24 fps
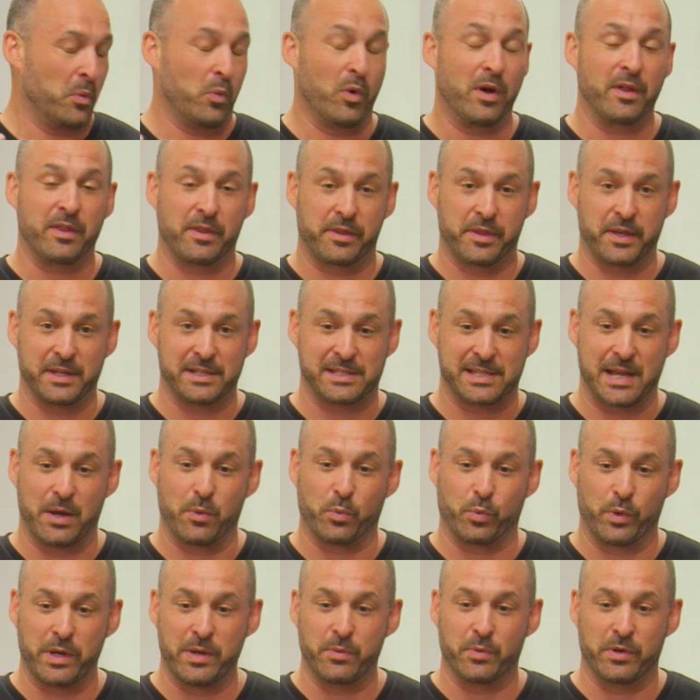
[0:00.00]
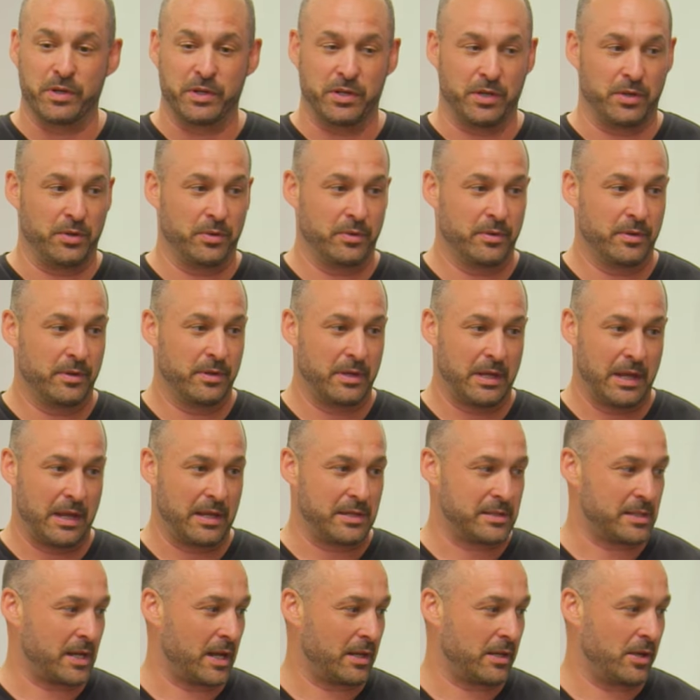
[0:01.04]
One of the things that we would do
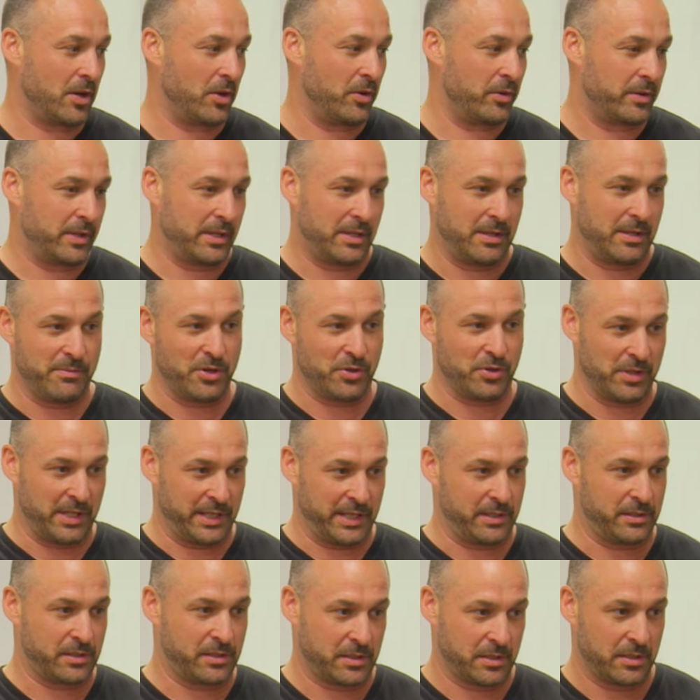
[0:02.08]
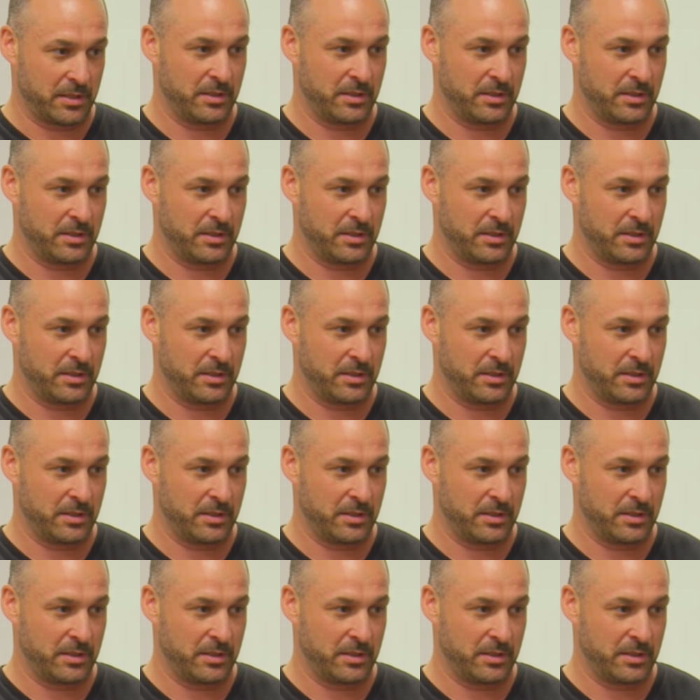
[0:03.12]
is I'd go, give me your leads.